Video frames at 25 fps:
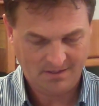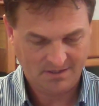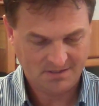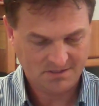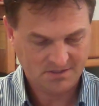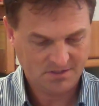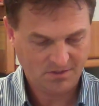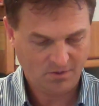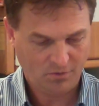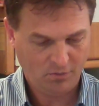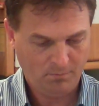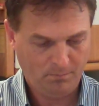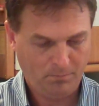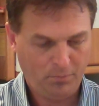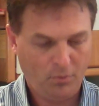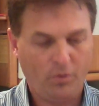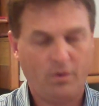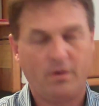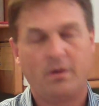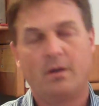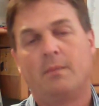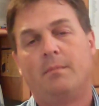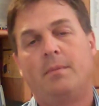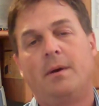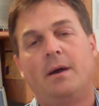It's so
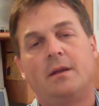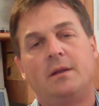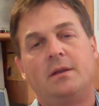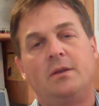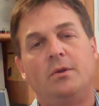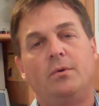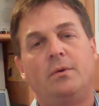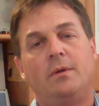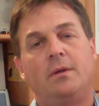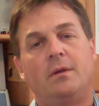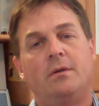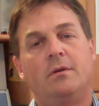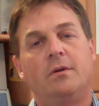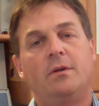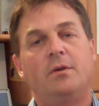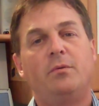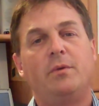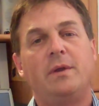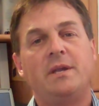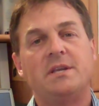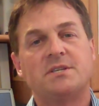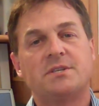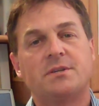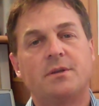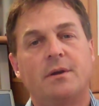important about doing good
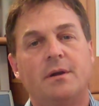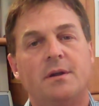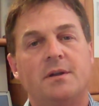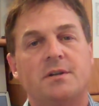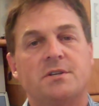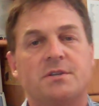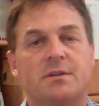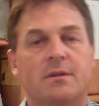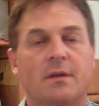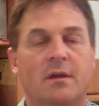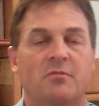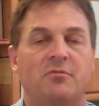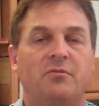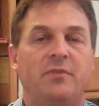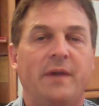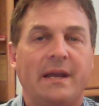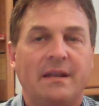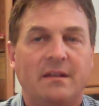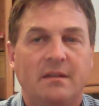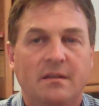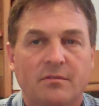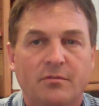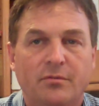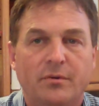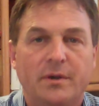research,
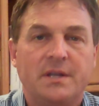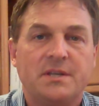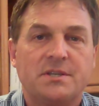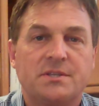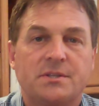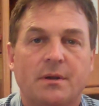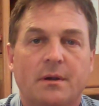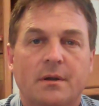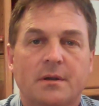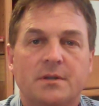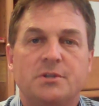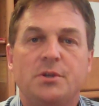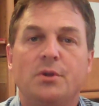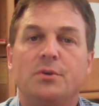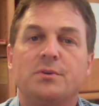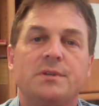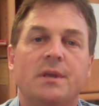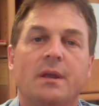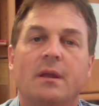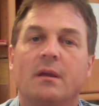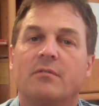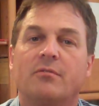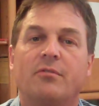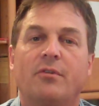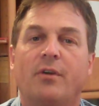effective research,
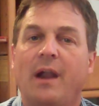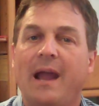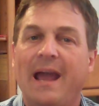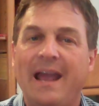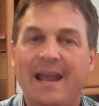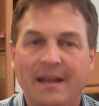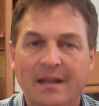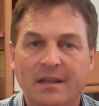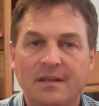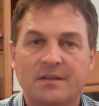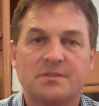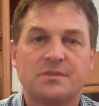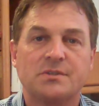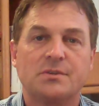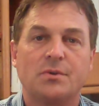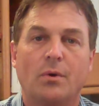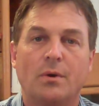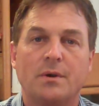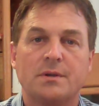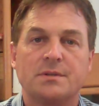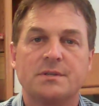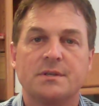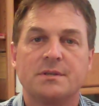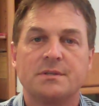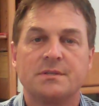using a variety of
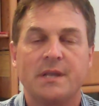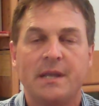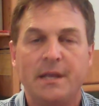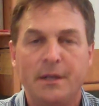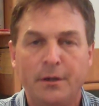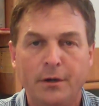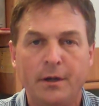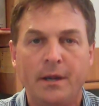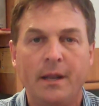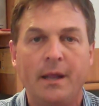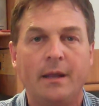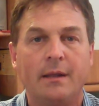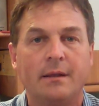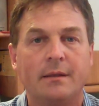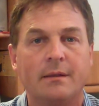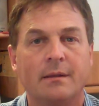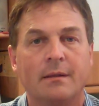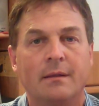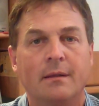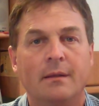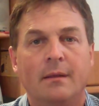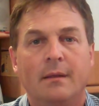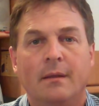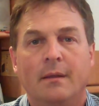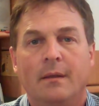sources, internet,